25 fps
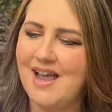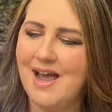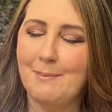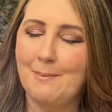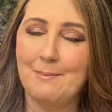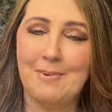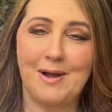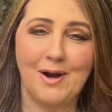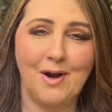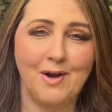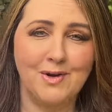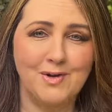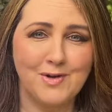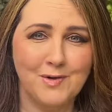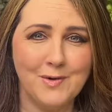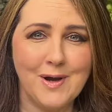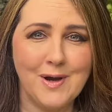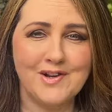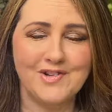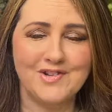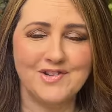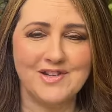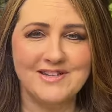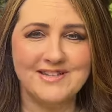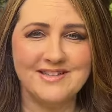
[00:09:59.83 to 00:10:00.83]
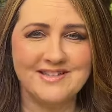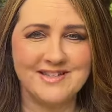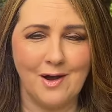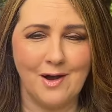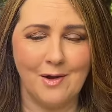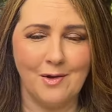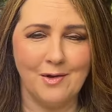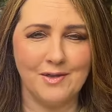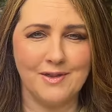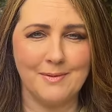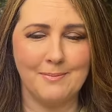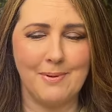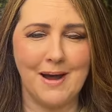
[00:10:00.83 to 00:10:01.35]
But I do actually
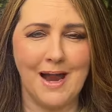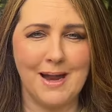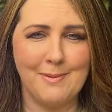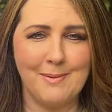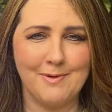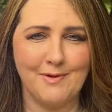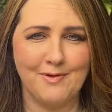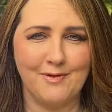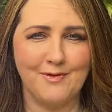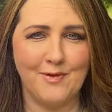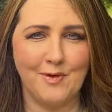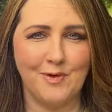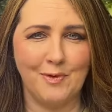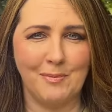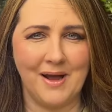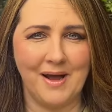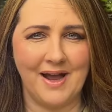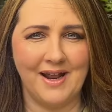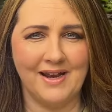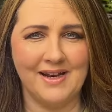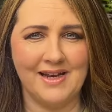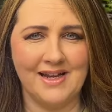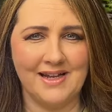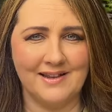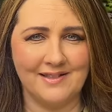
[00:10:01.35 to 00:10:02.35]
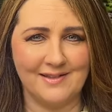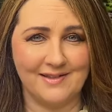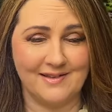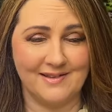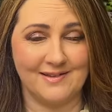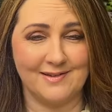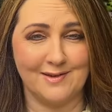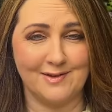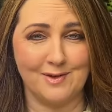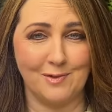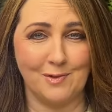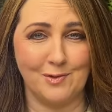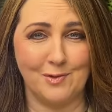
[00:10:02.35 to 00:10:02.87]
sell the paper format in
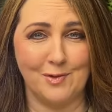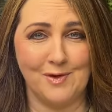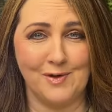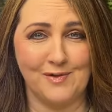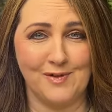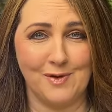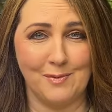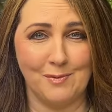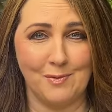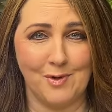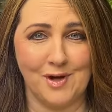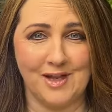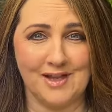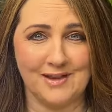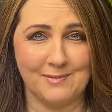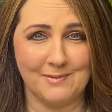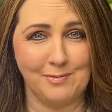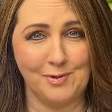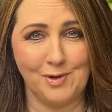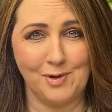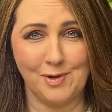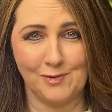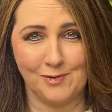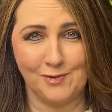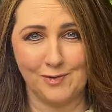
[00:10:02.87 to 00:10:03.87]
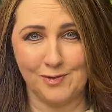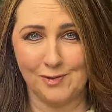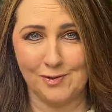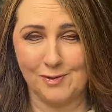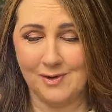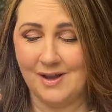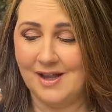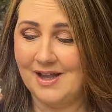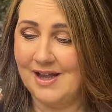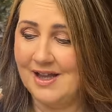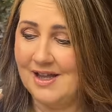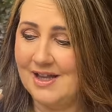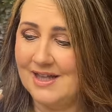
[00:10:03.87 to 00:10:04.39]
store if you're wanting the beautiful
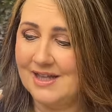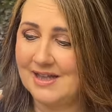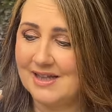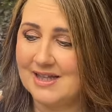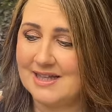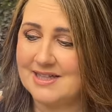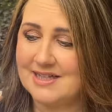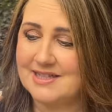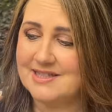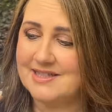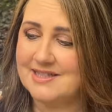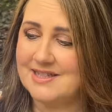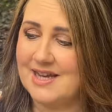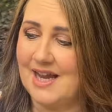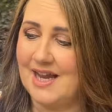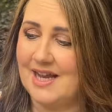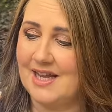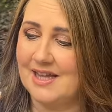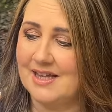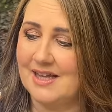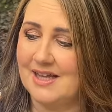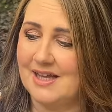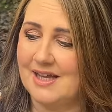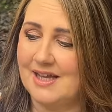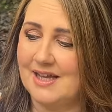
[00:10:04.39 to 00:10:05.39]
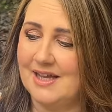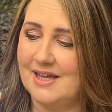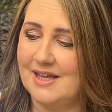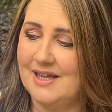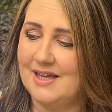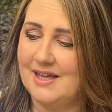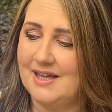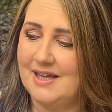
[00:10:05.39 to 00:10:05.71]
Lise Taylor